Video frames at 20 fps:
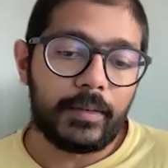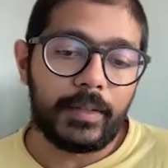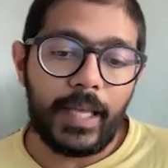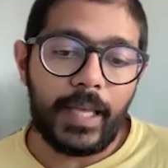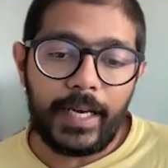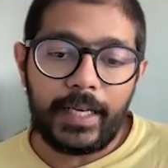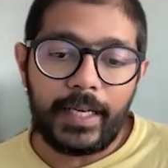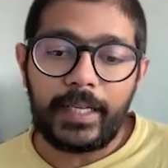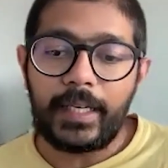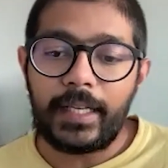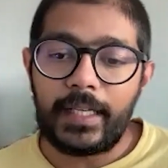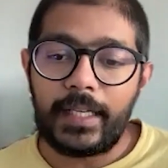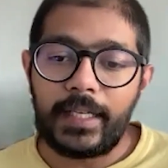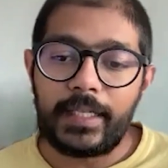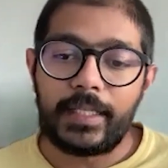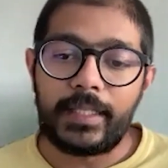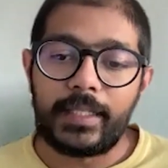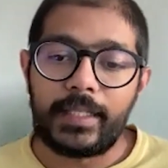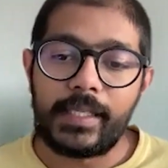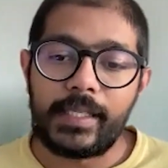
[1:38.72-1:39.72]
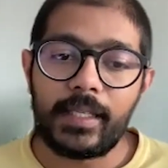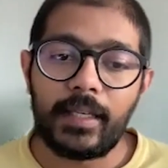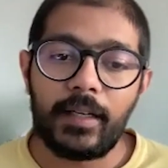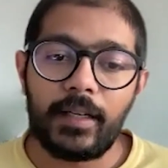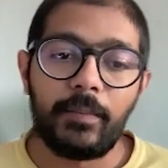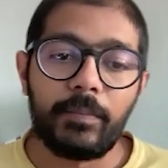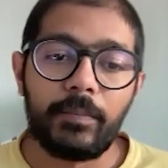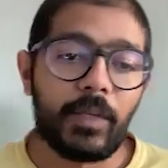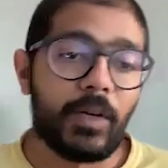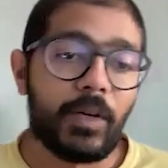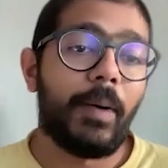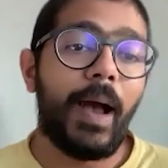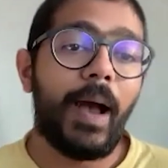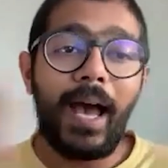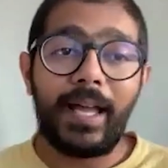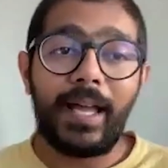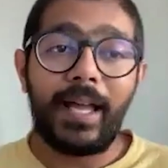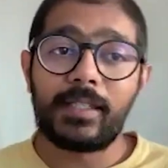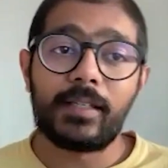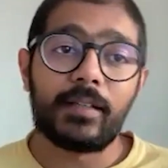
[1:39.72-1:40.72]
that is
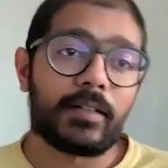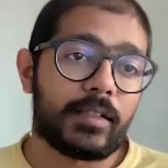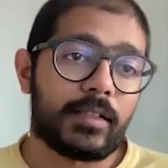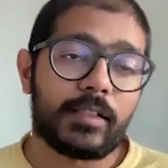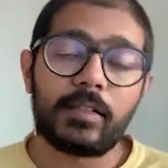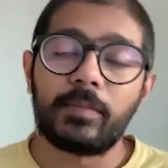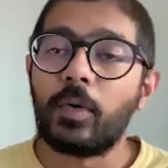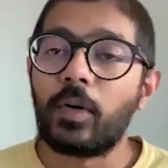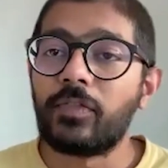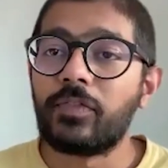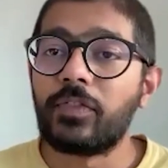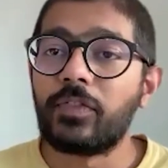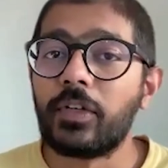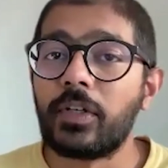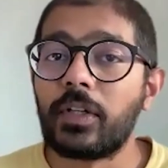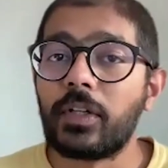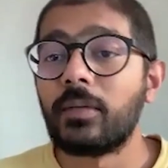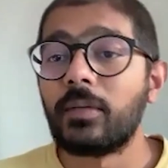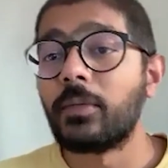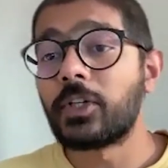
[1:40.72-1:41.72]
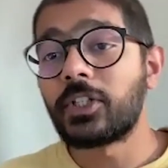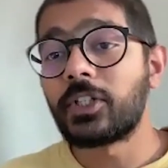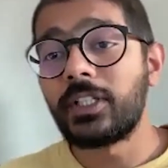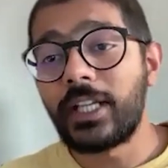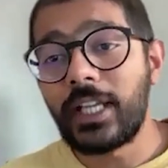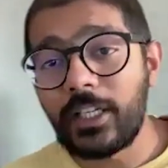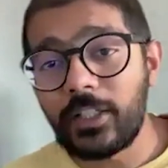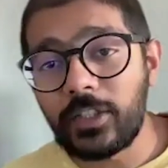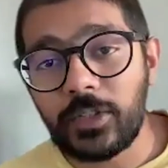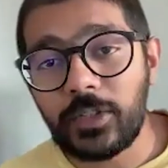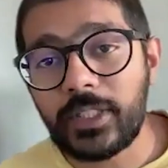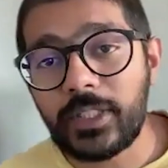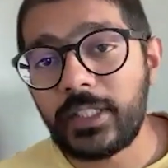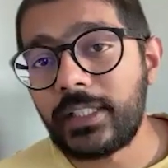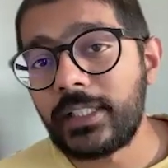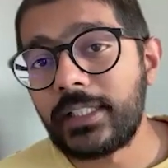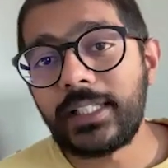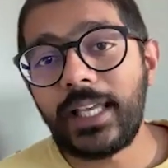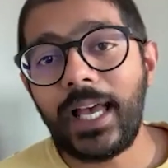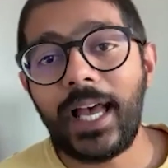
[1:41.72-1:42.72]
add certain support for commercial data
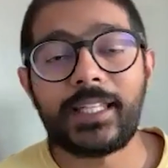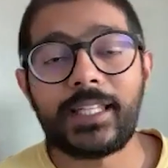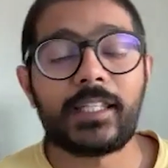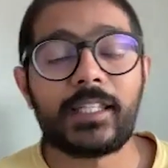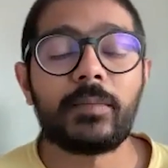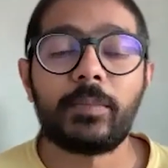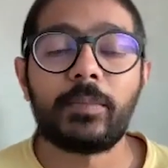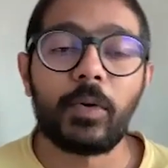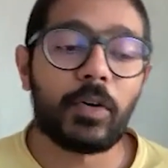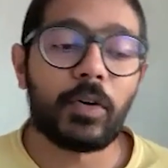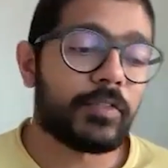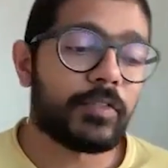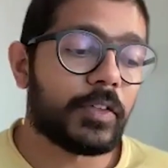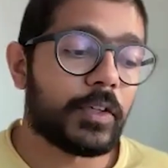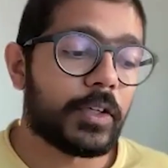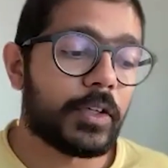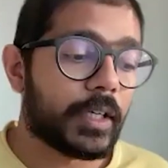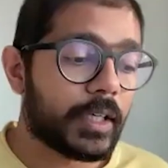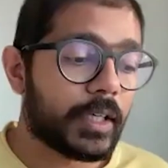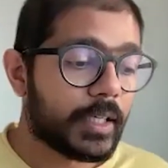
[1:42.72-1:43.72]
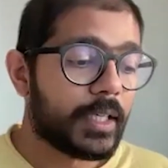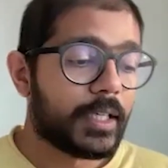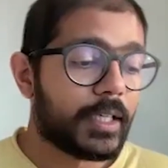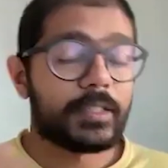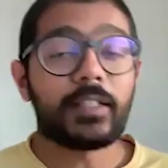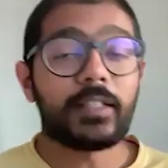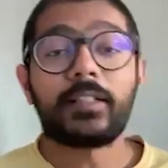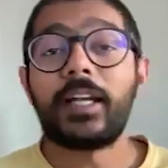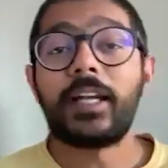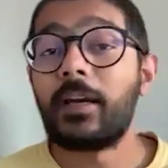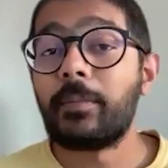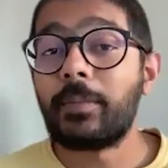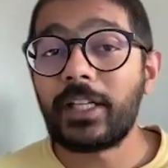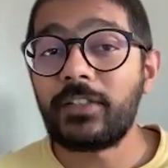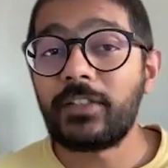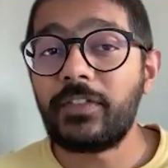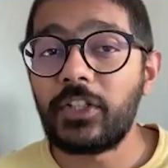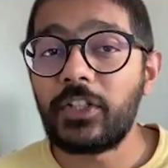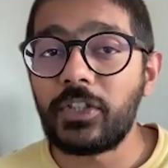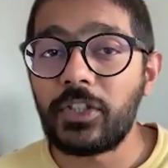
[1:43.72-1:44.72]
sources, add support for certain
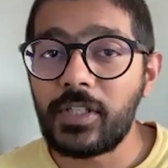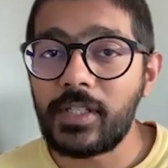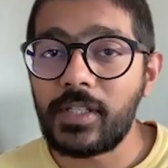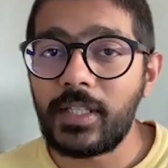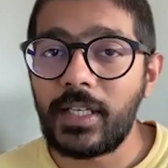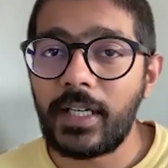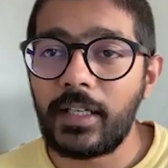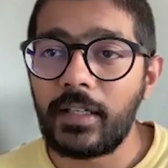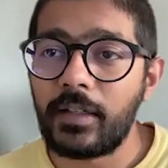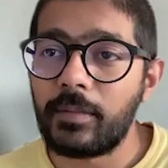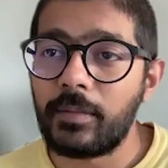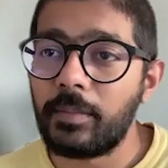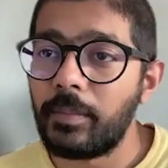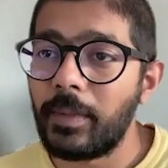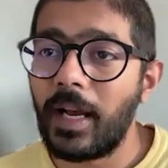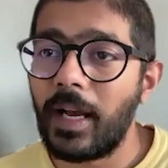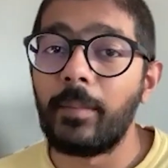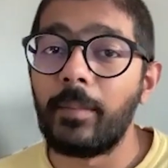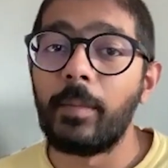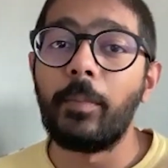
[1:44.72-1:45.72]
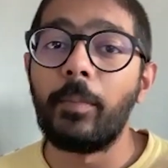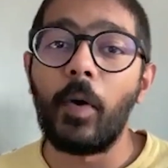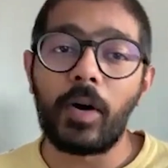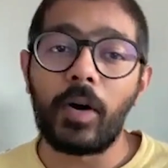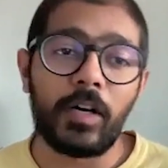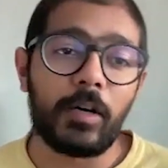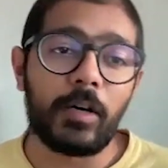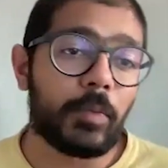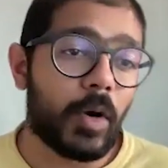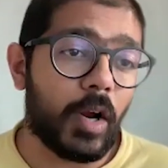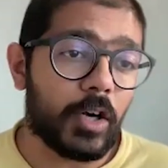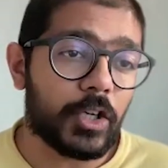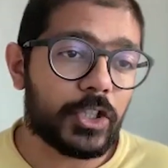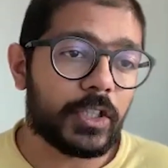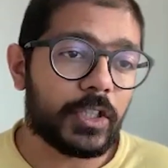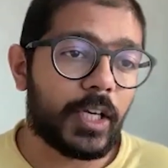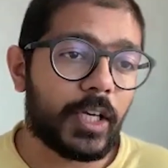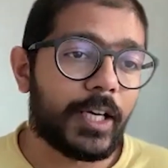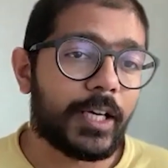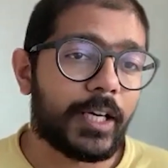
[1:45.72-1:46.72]
enterprise features that are become important in
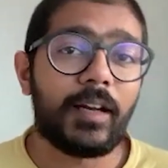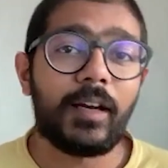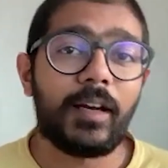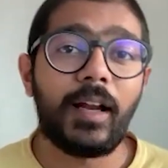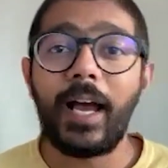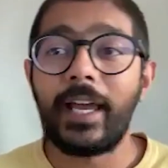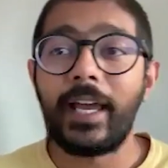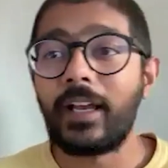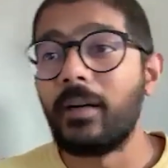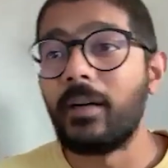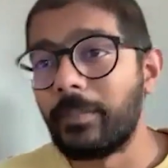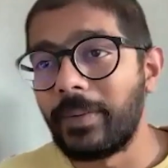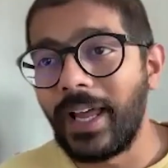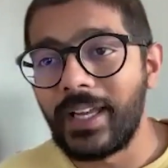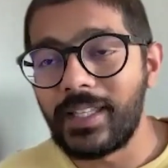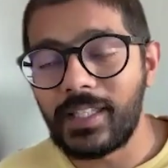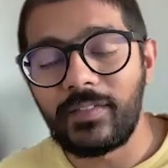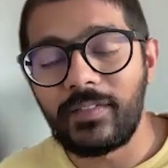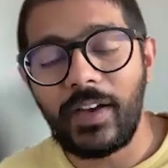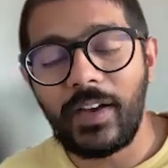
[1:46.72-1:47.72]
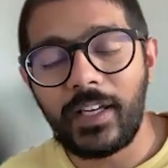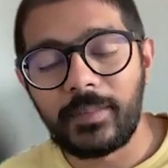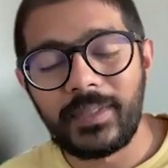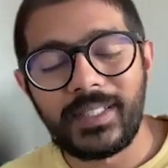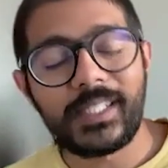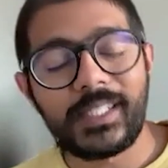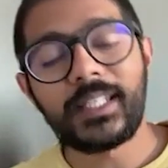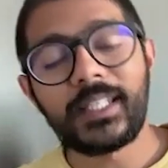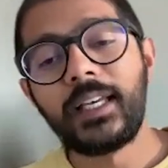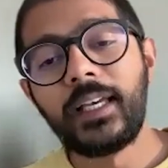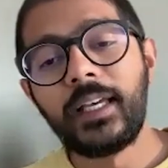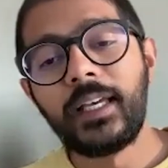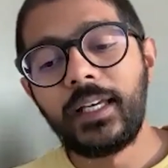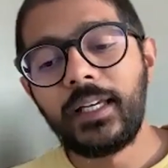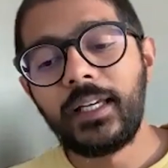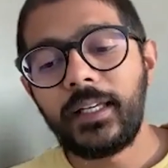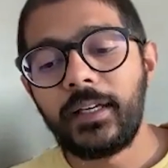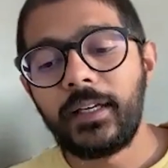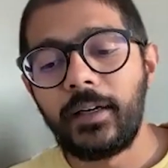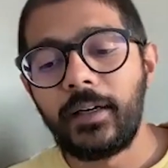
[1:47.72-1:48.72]
production and high compliance environments
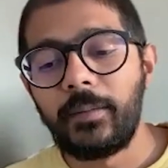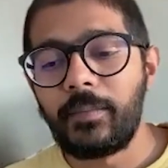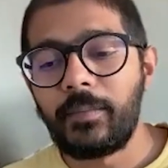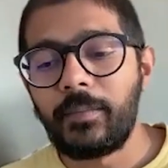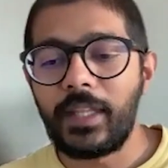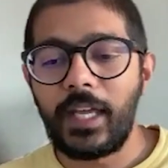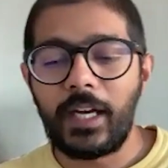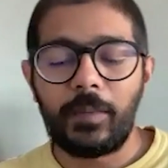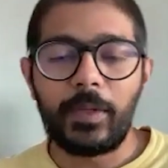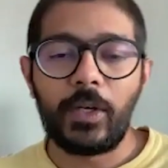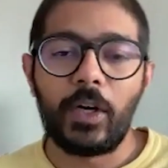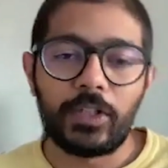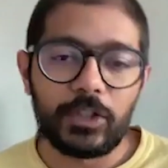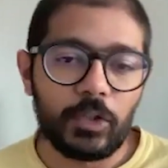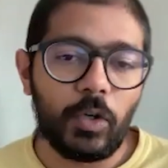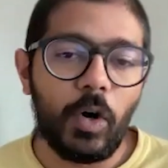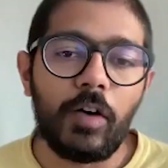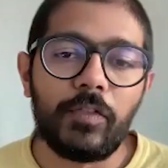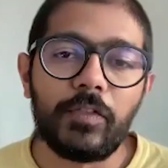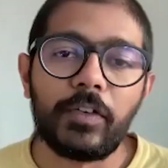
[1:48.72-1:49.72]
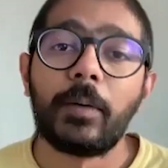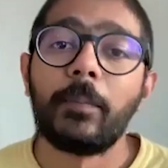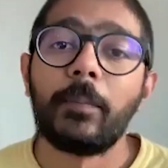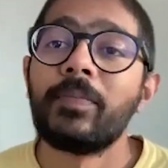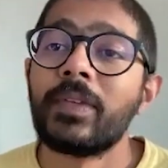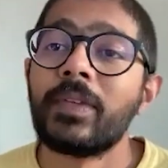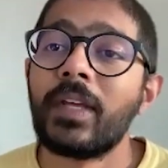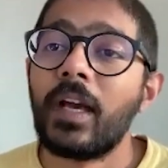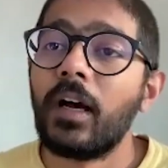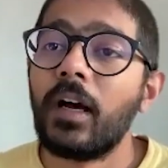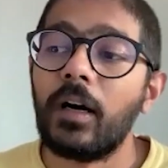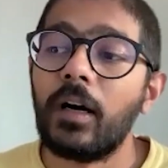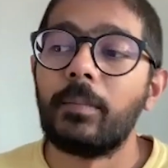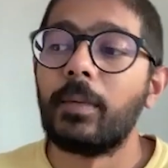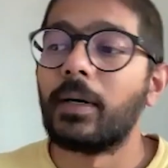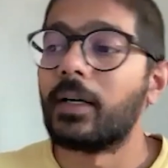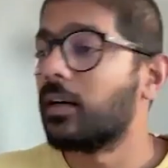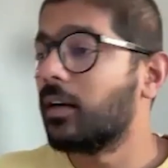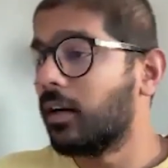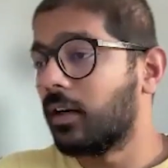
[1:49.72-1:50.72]
that we also offer.
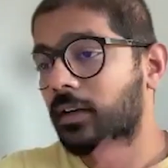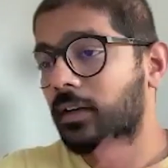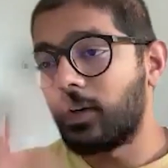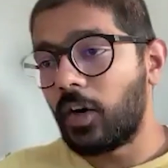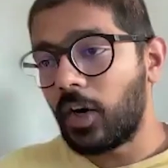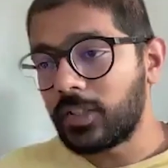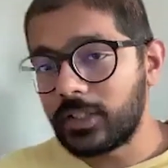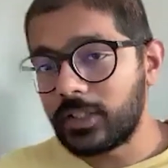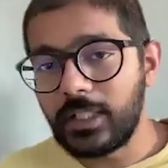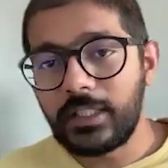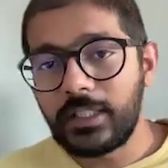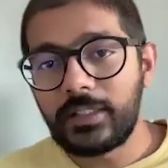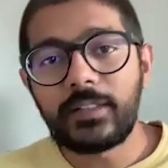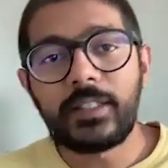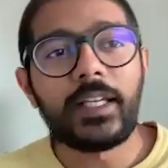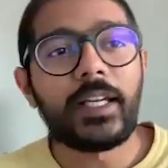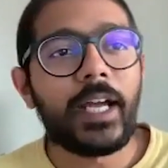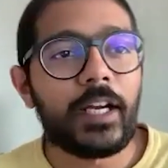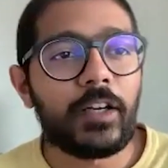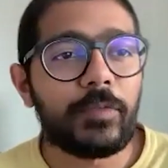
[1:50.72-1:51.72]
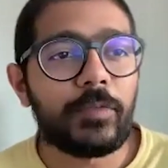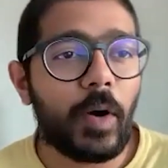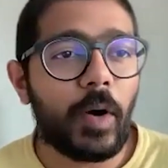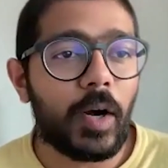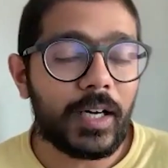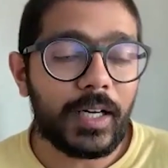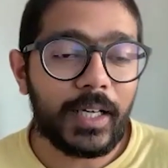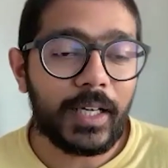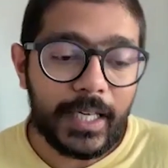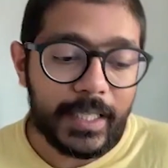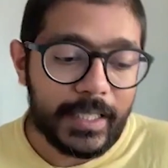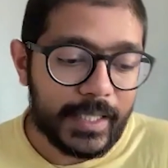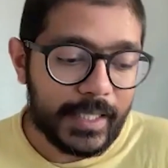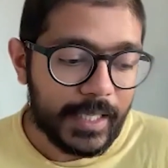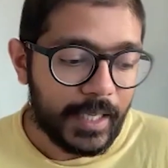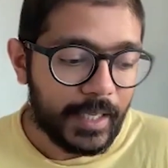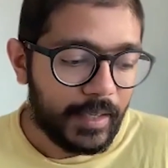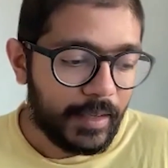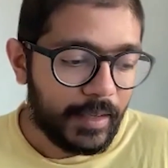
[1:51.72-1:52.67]
But across these three kind of product lines,